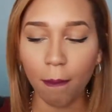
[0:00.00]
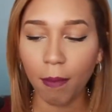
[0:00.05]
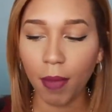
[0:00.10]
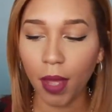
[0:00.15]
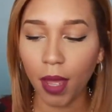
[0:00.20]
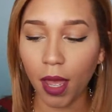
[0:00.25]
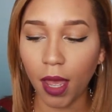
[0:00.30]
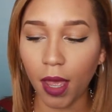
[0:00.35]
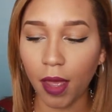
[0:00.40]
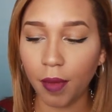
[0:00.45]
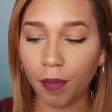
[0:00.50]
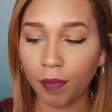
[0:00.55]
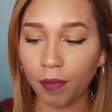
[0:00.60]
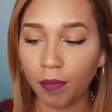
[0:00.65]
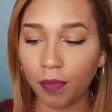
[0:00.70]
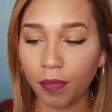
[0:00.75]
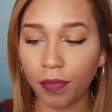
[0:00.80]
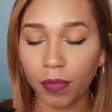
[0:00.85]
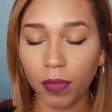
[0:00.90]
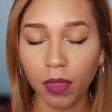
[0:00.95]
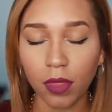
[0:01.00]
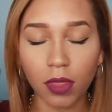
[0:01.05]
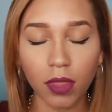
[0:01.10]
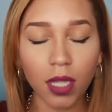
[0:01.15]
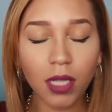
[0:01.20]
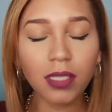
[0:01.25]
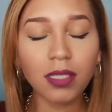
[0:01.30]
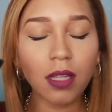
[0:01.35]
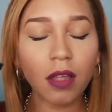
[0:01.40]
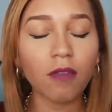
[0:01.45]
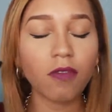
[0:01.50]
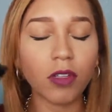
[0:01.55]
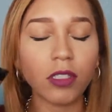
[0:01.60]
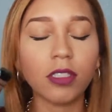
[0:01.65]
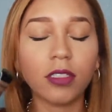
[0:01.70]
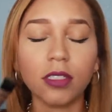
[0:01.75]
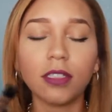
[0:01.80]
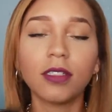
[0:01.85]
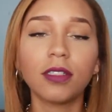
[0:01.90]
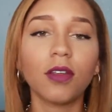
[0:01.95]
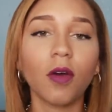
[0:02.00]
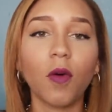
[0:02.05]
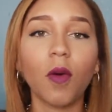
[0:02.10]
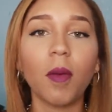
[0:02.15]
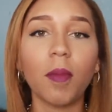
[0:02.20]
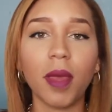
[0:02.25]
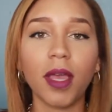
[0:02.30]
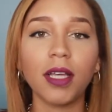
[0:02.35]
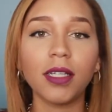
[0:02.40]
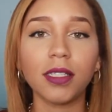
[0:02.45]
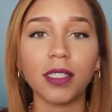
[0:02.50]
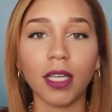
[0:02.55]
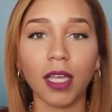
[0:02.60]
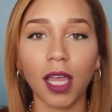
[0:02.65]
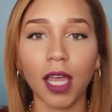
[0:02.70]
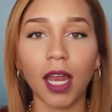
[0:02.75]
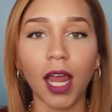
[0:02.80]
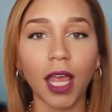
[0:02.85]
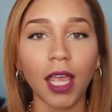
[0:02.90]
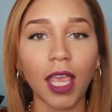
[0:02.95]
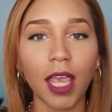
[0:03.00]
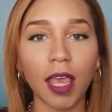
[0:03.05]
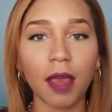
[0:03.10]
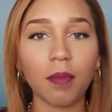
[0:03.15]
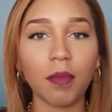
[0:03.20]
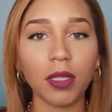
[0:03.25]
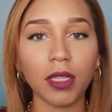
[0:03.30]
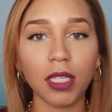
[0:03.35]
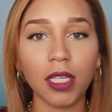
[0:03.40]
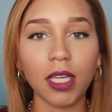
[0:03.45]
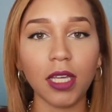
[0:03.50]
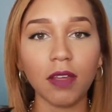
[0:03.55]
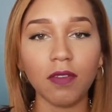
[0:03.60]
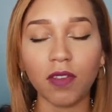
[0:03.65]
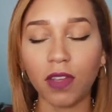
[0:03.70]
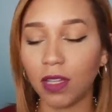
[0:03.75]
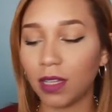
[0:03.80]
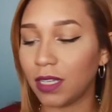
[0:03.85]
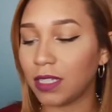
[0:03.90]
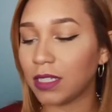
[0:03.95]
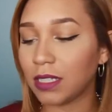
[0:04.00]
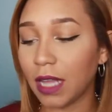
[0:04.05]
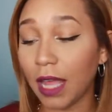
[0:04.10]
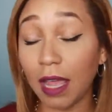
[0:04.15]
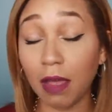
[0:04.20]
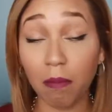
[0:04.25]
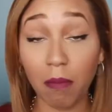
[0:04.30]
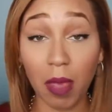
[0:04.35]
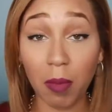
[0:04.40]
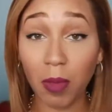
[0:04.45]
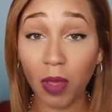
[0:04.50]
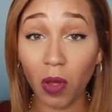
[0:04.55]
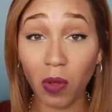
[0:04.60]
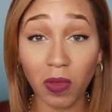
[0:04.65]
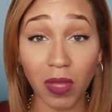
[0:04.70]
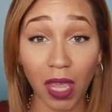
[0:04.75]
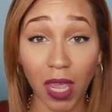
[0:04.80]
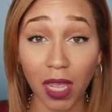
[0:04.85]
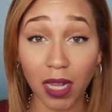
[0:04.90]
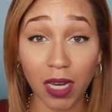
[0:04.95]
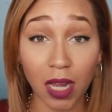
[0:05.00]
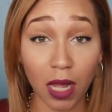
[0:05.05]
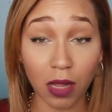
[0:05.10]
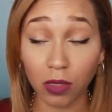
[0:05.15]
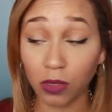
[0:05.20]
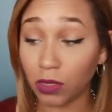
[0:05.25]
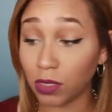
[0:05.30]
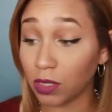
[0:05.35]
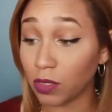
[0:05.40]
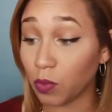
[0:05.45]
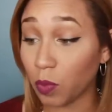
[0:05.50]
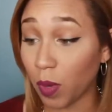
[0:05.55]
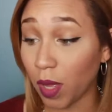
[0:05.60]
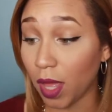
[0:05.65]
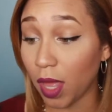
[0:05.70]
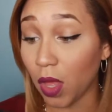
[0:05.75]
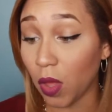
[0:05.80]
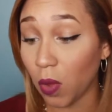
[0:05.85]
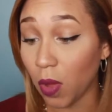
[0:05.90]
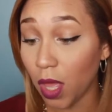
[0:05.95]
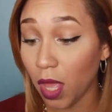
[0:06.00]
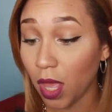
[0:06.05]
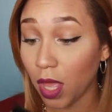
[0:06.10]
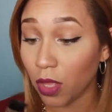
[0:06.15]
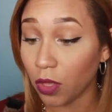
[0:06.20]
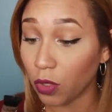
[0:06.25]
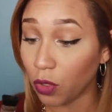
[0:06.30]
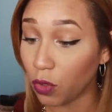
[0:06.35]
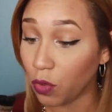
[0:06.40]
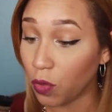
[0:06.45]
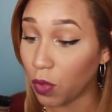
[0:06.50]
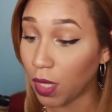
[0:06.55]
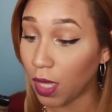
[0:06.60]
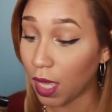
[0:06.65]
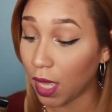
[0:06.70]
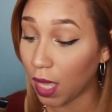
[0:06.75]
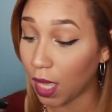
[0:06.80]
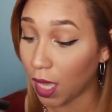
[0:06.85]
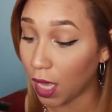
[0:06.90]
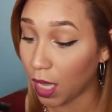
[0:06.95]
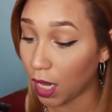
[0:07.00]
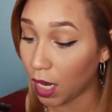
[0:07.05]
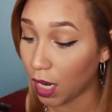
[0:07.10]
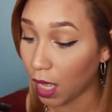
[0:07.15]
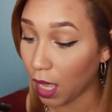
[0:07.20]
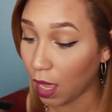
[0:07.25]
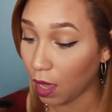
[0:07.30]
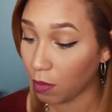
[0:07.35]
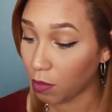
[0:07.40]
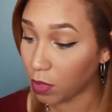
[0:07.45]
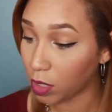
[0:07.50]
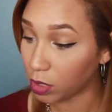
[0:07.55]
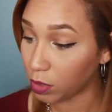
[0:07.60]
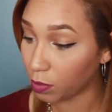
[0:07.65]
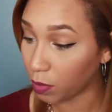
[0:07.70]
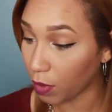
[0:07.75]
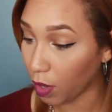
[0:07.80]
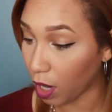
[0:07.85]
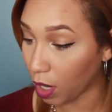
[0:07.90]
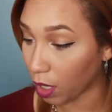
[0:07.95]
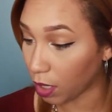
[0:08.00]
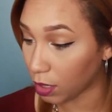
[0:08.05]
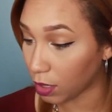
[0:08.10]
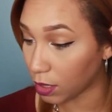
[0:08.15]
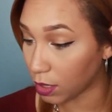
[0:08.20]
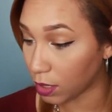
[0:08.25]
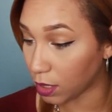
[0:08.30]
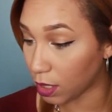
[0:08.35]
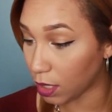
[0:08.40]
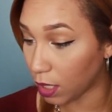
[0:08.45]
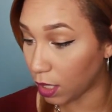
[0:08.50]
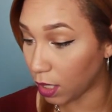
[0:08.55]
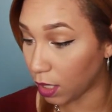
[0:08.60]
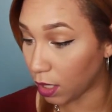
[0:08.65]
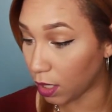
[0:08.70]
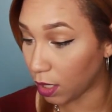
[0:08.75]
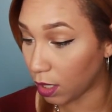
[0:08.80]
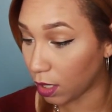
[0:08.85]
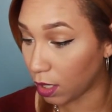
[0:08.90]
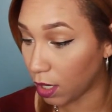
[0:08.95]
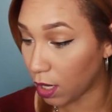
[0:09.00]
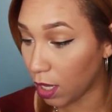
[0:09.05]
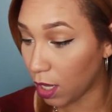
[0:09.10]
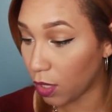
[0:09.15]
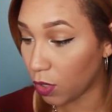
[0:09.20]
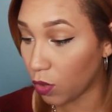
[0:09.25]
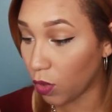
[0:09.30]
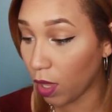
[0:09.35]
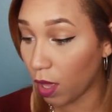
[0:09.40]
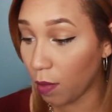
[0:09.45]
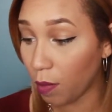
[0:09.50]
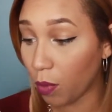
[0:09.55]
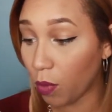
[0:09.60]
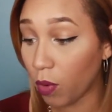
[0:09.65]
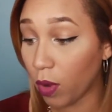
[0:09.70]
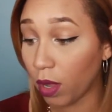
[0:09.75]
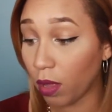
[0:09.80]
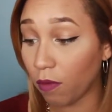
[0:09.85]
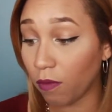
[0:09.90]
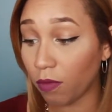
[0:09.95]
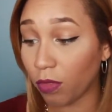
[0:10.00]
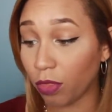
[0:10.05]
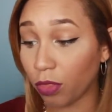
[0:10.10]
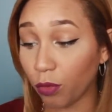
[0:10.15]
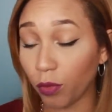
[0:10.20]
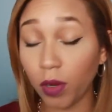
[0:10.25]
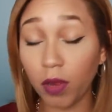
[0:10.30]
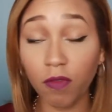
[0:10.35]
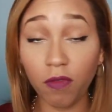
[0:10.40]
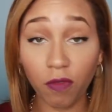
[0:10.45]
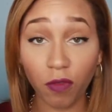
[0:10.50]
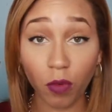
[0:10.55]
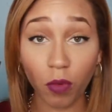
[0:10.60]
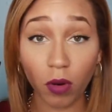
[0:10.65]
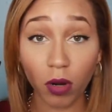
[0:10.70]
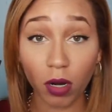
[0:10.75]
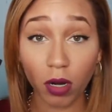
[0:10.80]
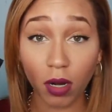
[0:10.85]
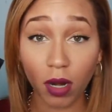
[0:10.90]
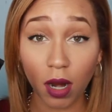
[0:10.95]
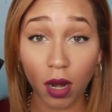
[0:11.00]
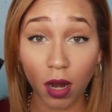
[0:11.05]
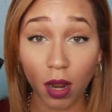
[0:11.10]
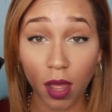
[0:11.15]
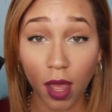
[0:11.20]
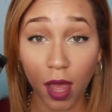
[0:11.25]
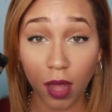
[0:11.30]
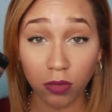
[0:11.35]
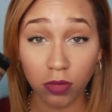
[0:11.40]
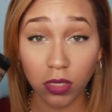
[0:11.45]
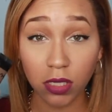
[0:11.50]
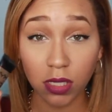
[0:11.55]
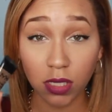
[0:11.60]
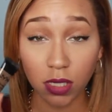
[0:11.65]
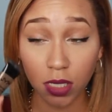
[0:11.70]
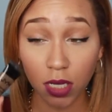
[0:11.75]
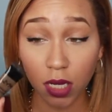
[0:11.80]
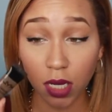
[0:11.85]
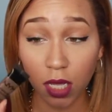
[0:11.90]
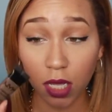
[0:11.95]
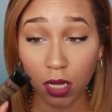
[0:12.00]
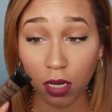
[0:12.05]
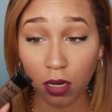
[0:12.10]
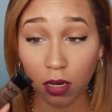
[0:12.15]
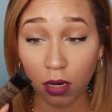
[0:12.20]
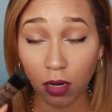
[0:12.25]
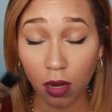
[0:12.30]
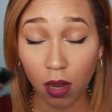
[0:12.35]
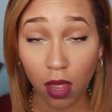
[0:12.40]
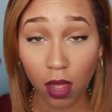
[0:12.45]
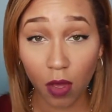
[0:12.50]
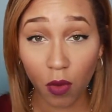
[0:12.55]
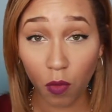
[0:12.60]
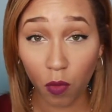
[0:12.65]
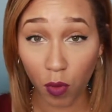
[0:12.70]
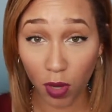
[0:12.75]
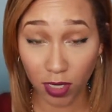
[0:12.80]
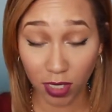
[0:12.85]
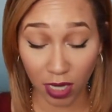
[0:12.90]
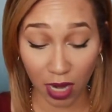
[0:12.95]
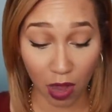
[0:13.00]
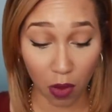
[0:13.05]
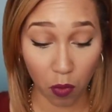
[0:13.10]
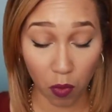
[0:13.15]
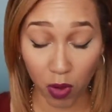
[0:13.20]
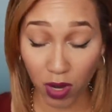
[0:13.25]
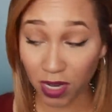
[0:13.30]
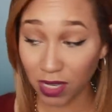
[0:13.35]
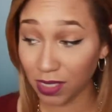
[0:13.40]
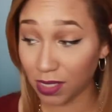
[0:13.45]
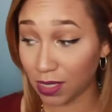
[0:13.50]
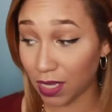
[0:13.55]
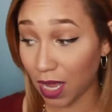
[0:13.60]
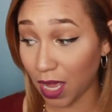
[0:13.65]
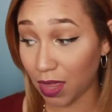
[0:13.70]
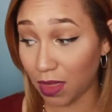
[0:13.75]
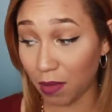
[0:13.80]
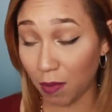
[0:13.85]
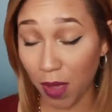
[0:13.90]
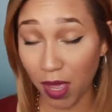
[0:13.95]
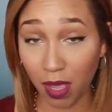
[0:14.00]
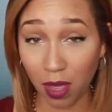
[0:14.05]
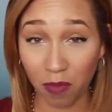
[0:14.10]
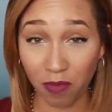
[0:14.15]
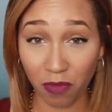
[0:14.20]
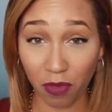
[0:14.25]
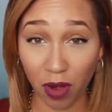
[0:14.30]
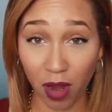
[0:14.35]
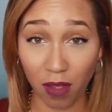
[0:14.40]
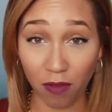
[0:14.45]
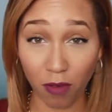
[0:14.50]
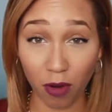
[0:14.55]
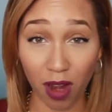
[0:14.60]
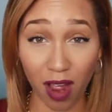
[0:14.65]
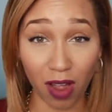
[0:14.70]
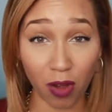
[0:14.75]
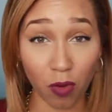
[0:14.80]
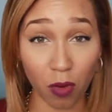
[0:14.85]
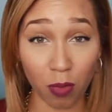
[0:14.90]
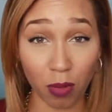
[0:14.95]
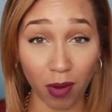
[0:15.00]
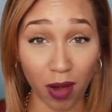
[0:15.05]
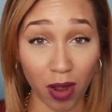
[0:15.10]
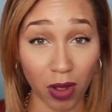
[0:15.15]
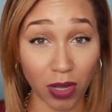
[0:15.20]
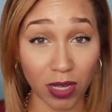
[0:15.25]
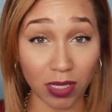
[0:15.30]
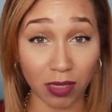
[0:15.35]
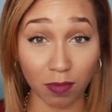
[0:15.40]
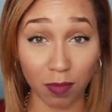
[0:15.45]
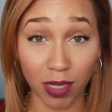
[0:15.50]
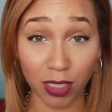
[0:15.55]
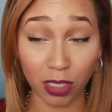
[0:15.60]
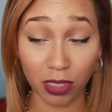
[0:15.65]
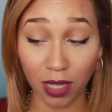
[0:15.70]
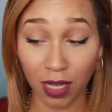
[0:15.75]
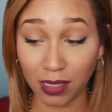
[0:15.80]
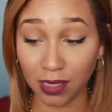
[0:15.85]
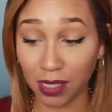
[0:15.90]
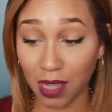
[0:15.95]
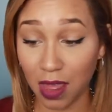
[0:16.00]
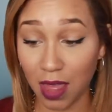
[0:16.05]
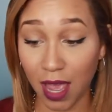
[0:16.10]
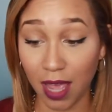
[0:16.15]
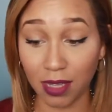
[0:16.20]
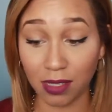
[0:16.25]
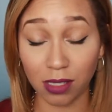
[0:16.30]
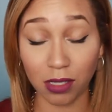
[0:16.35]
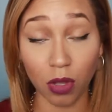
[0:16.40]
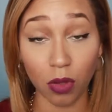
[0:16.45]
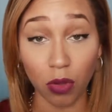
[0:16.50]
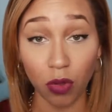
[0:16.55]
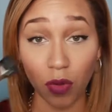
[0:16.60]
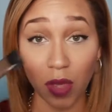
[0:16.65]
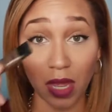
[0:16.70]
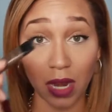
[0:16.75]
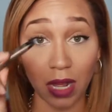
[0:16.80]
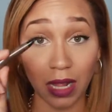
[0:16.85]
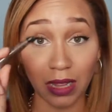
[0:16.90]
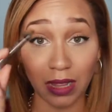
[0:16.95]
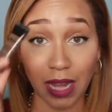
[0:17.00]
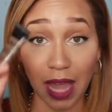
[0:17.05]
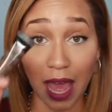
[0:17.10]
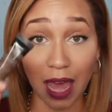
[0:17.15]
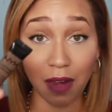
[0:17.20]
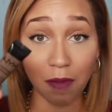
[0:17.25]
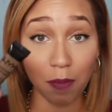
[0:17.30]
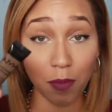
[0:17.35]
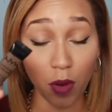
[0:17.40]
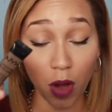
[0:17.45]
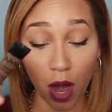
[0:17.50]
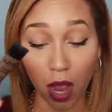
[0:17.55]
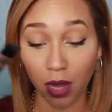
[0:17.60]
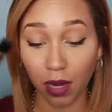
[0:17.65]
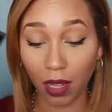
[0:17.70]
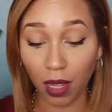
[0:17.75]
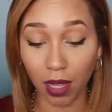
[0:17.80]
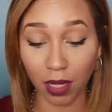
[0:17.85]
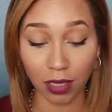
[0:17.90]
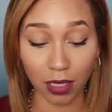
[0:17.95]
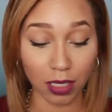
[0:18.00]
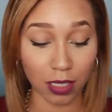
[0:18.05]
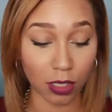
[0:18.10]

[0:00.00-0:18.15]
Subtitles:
But this stuff is just so amazing, and I can't believe it's like maybe only $8 as well. You get, how much product is in here? You get 0.34 ounces in here, which I want to say the Makeup Forever Aqua Brow is much less than that. So you get a lot of product.